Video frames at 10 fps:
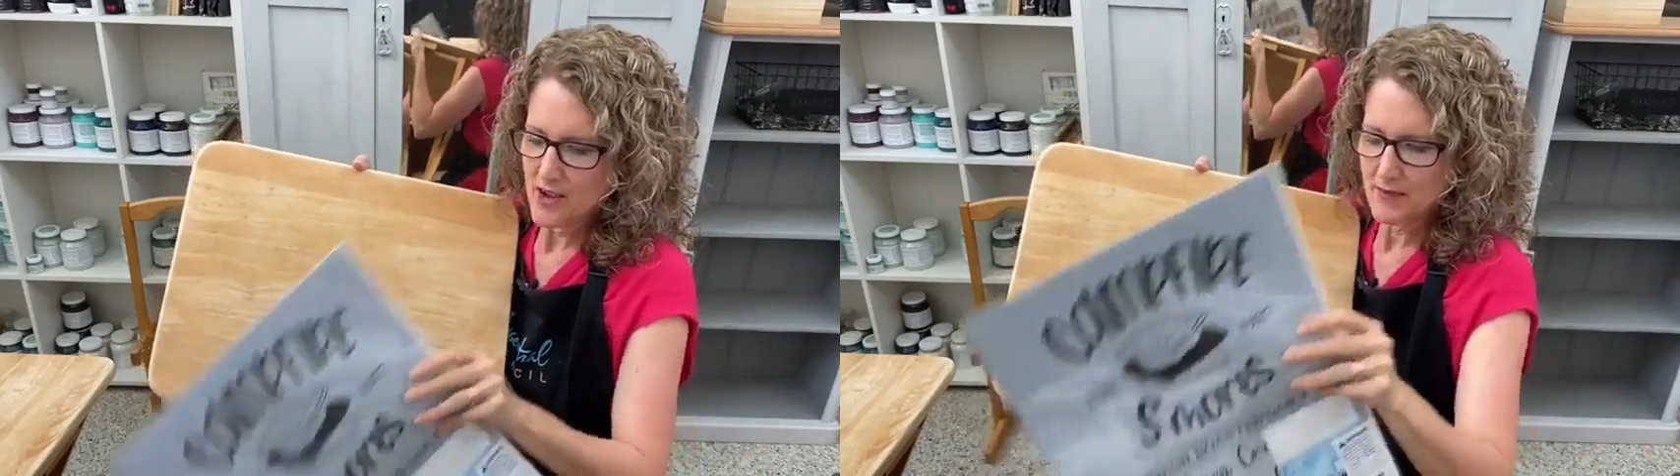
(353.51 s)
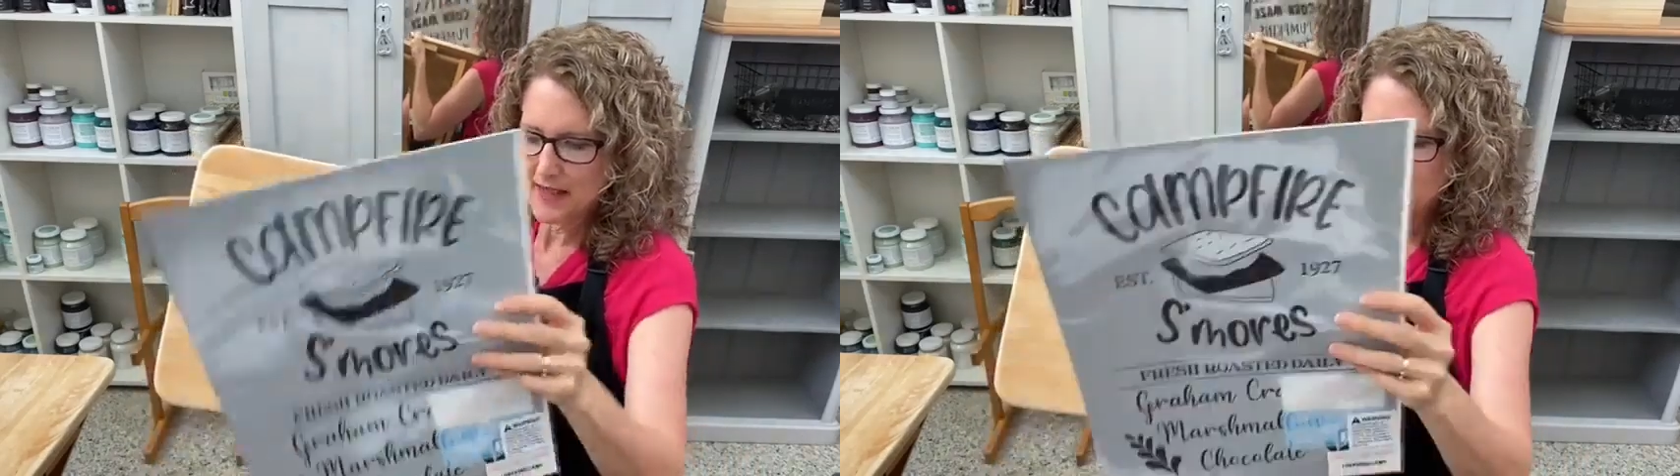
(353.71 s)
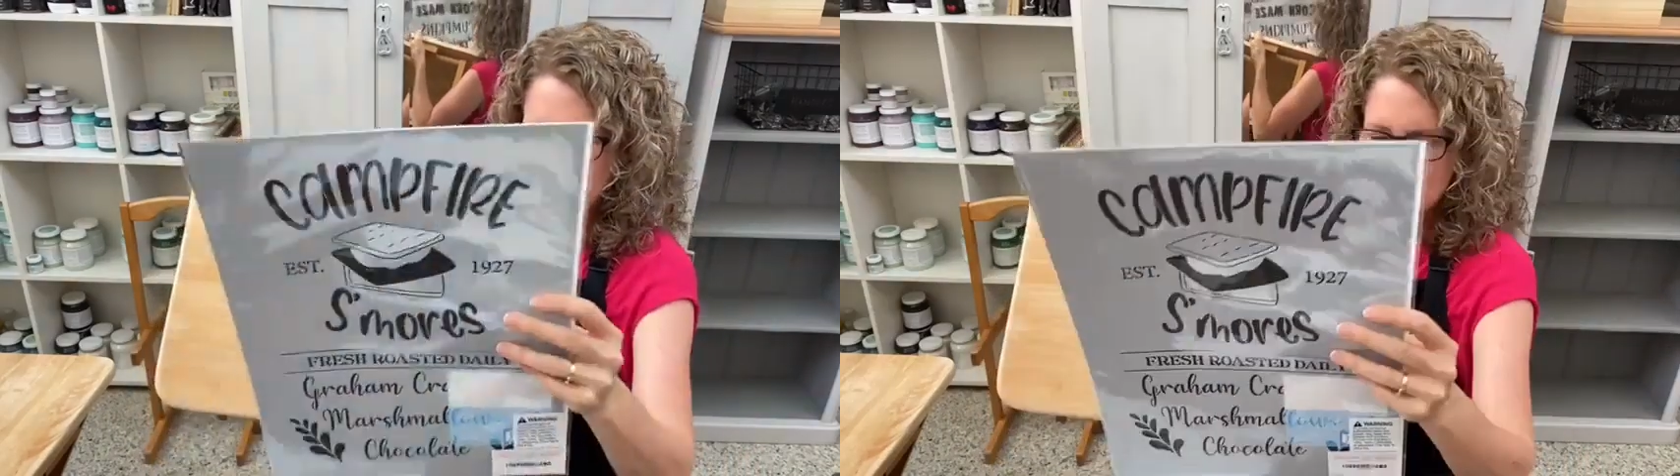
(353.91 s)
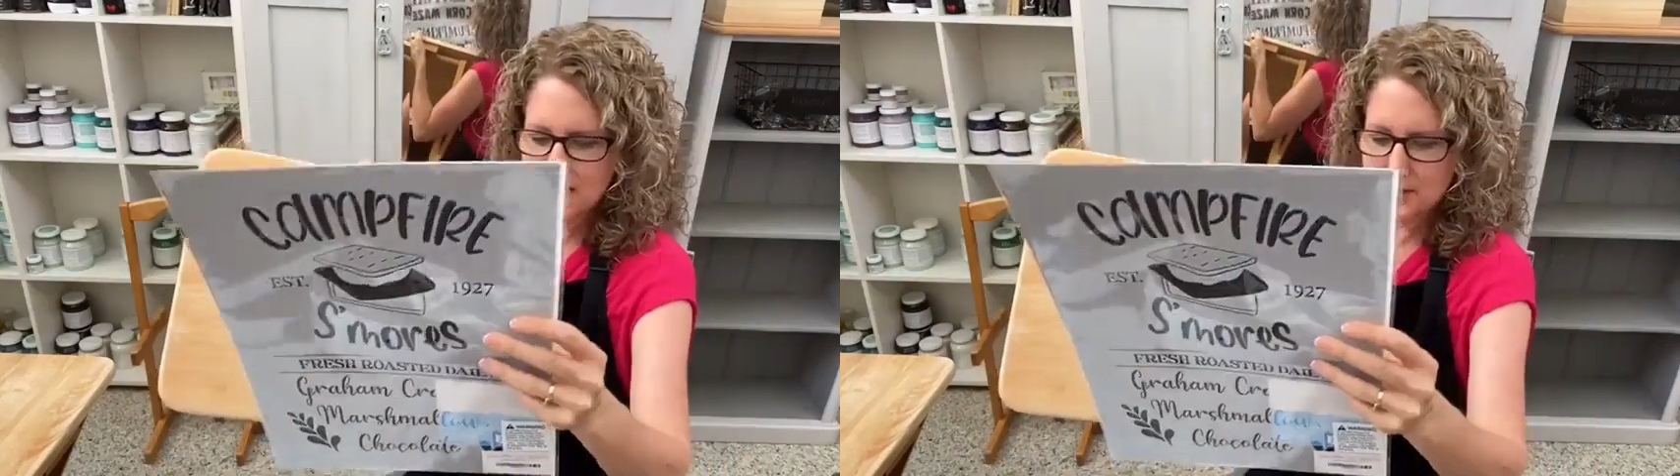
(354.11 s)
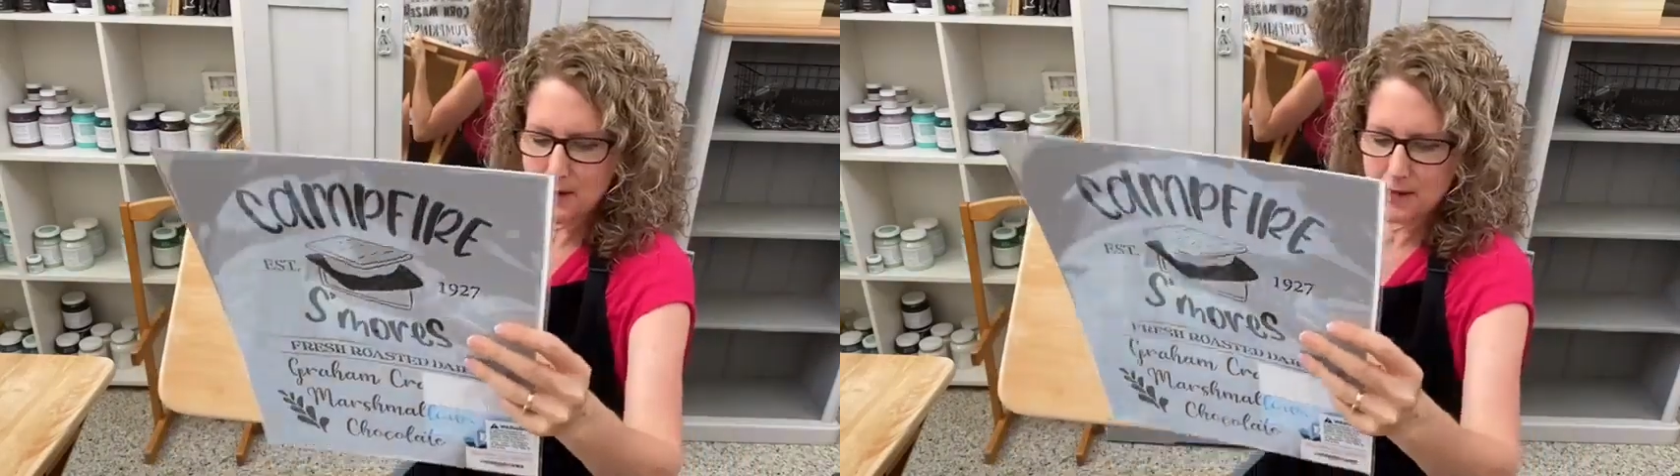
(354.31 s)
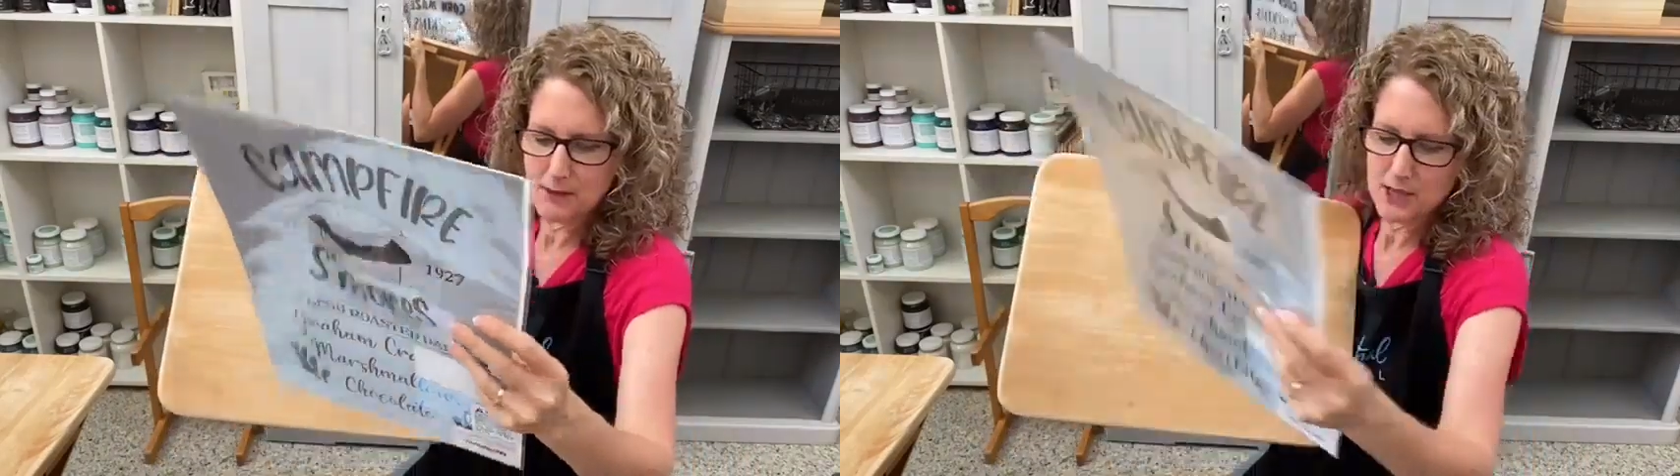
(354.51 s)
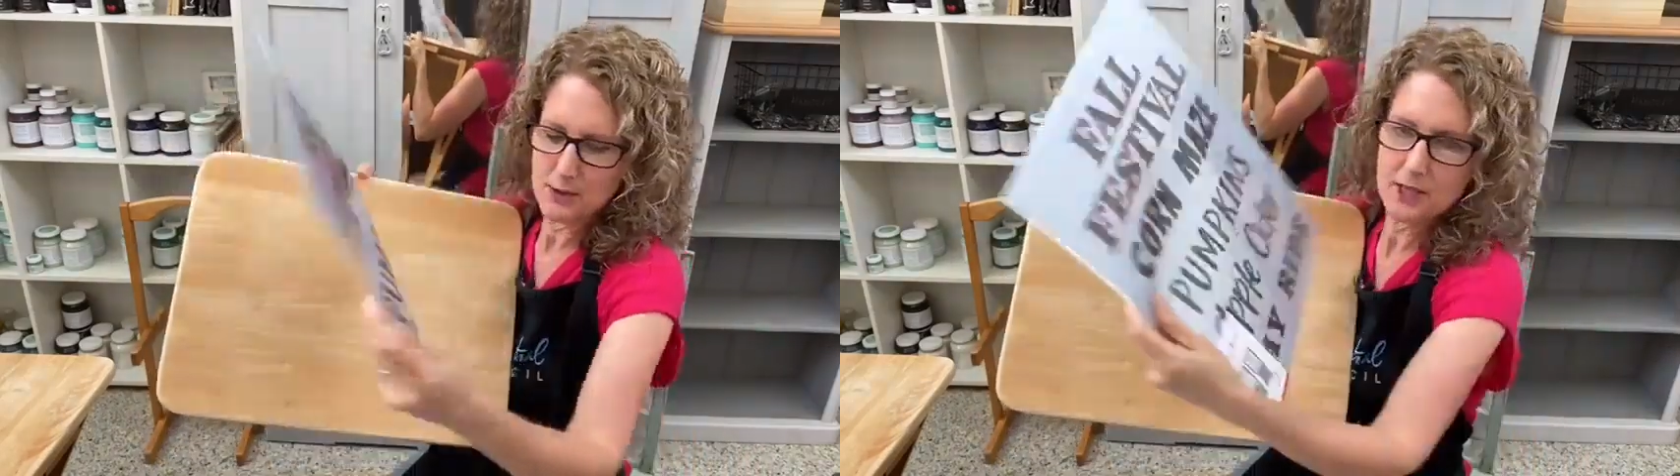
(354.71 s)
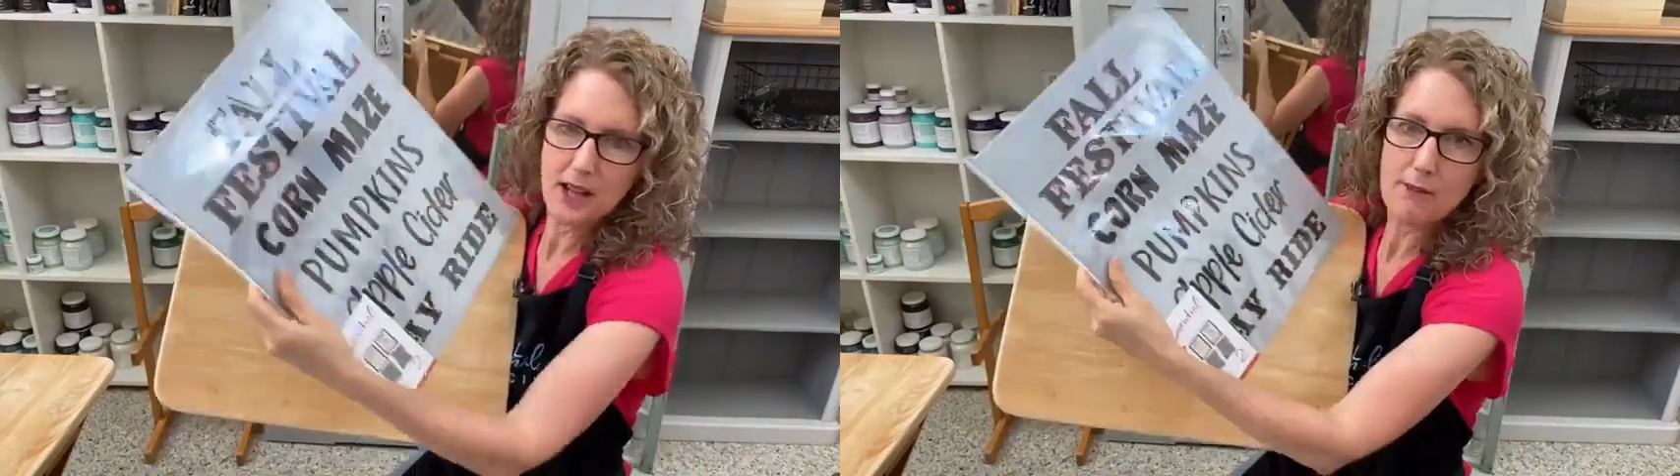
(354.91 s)
But there's this one, which
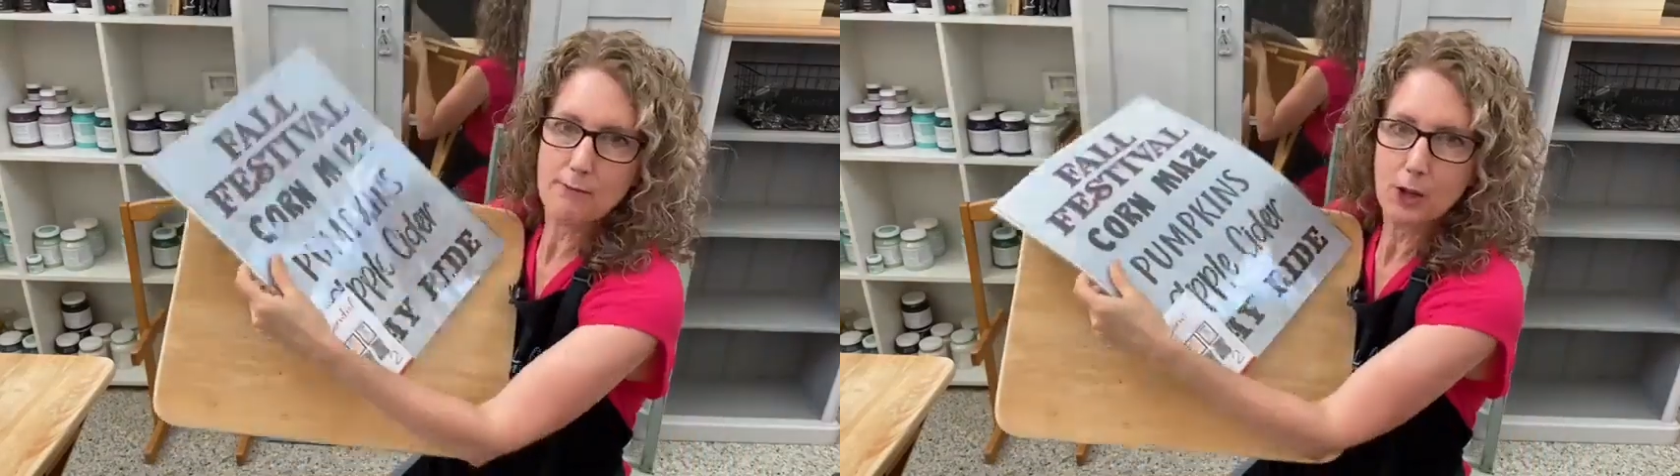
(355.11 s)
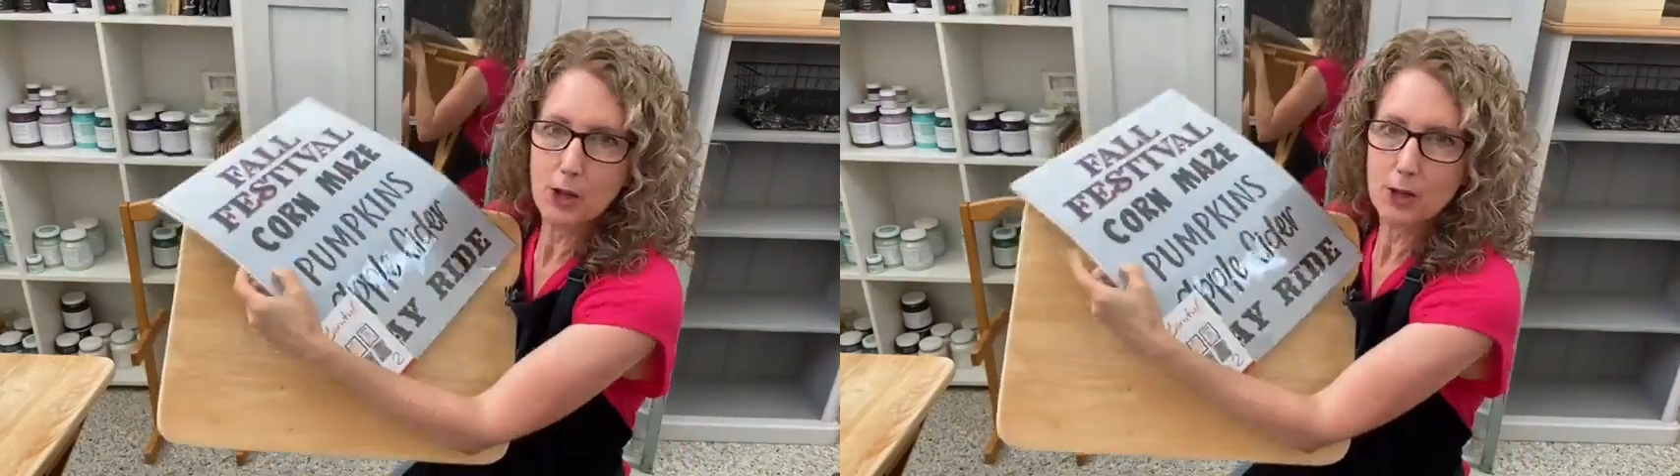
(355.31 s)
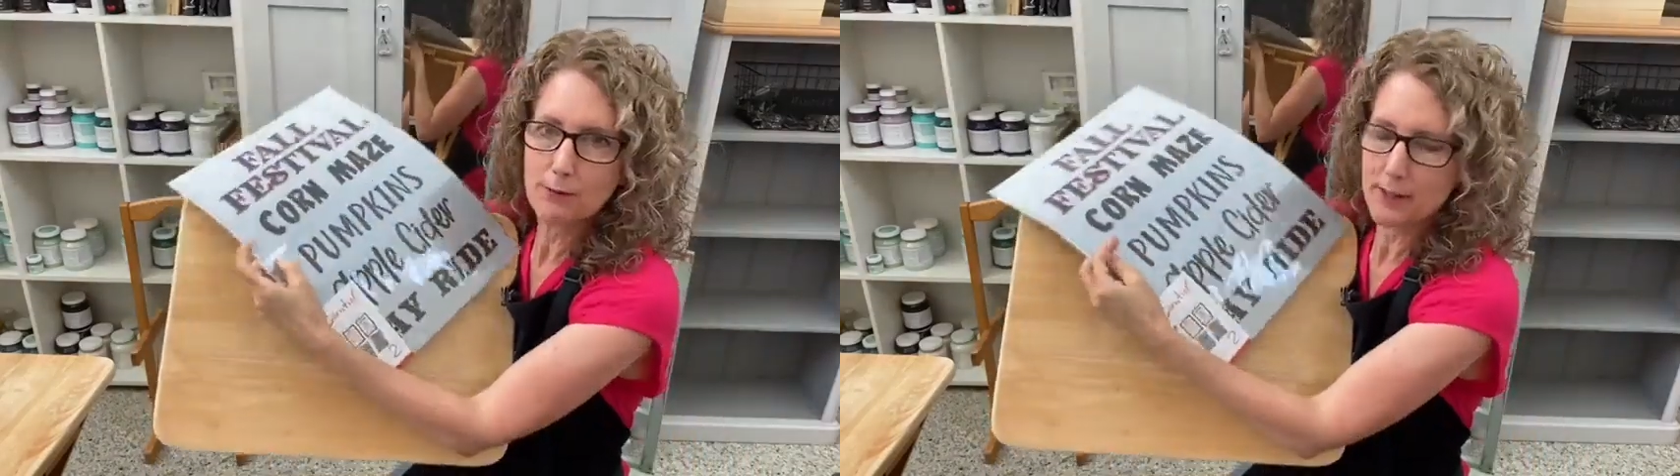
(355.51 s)
was a fall